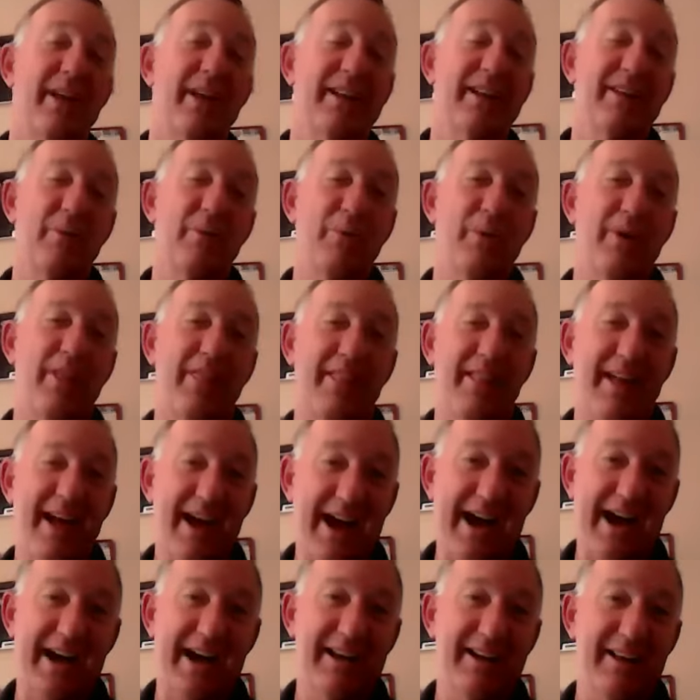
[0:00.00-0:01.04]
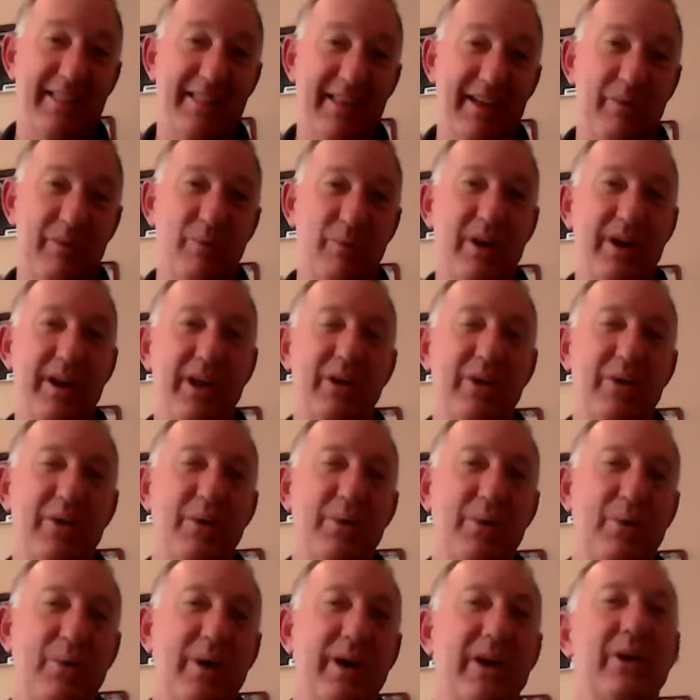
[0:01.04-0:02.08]
then with that, then what are
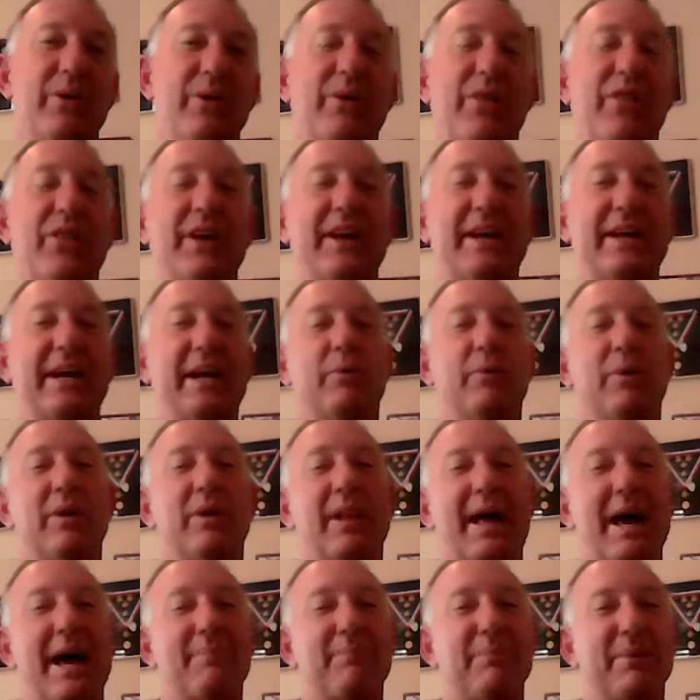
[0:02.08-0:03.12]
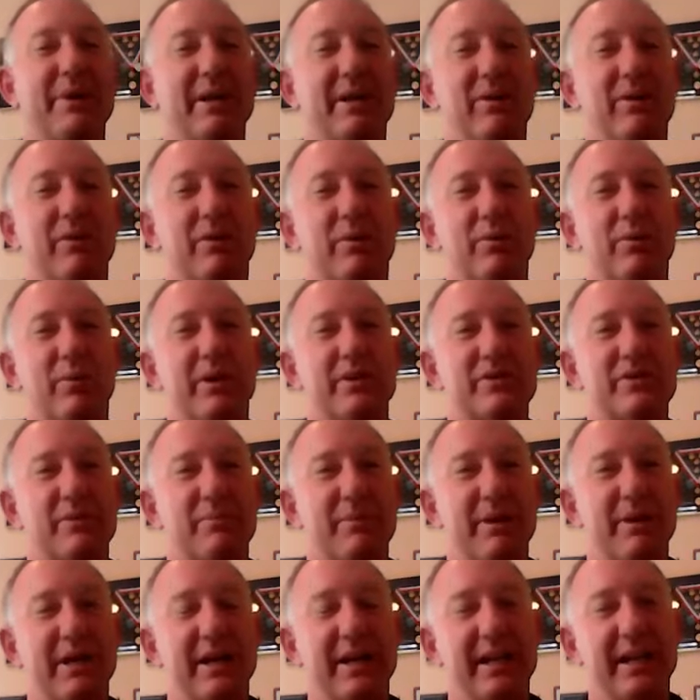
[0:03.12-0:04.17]
you thinking will happen? Or has there
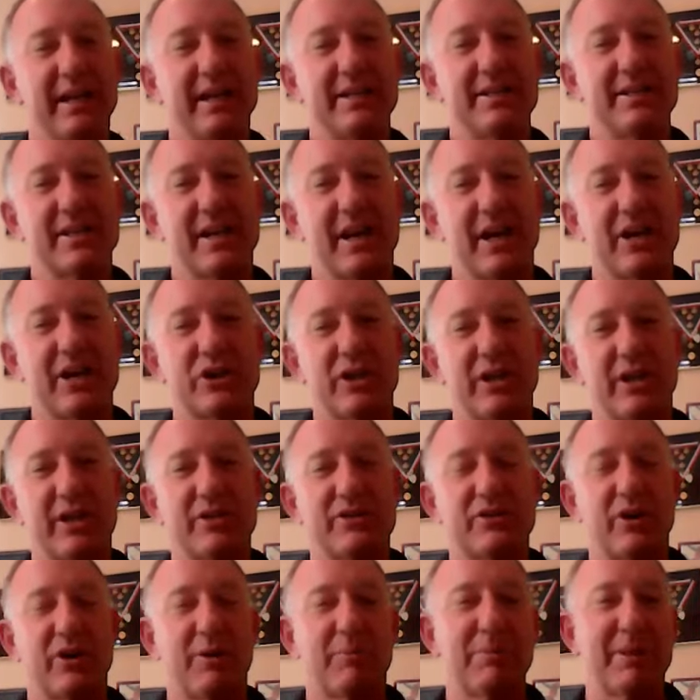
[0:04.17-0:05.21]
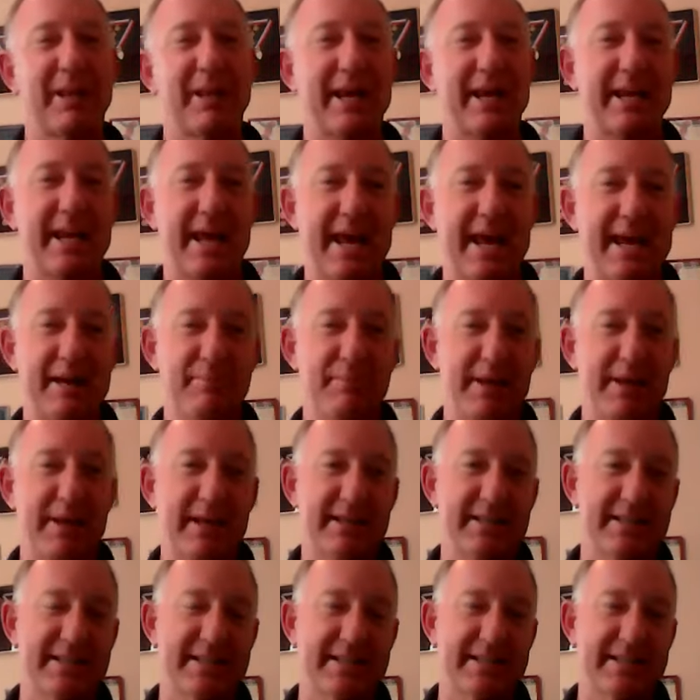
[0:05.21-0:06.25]
been any discussion? Is there a plan A,
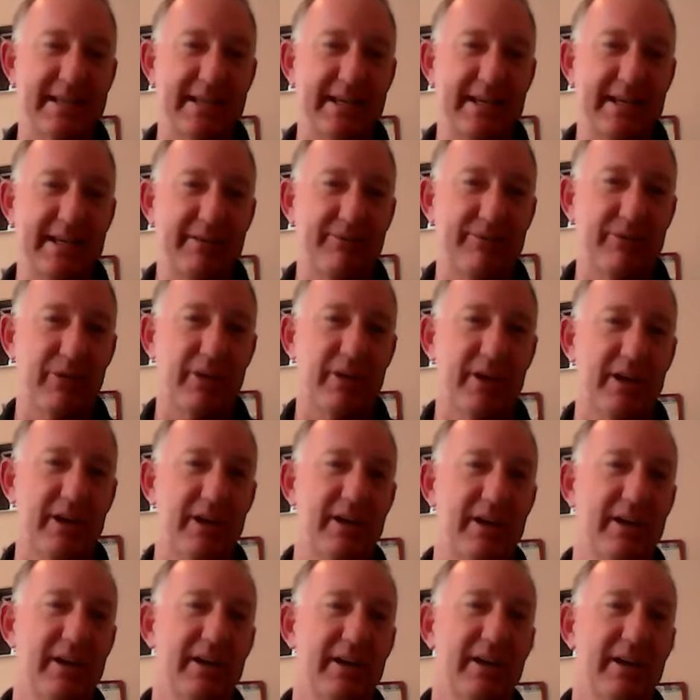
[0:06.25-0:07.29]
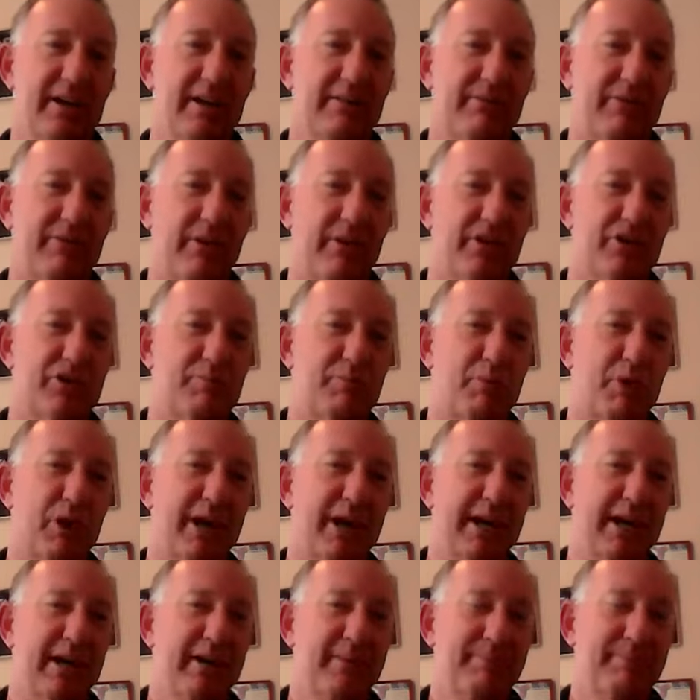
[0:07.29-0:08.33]
B, and C for the
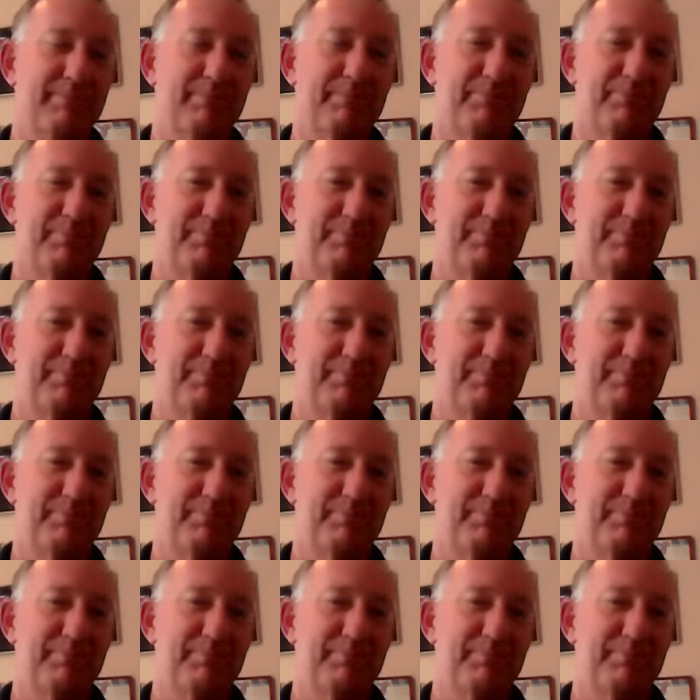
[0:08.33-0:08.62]
spring?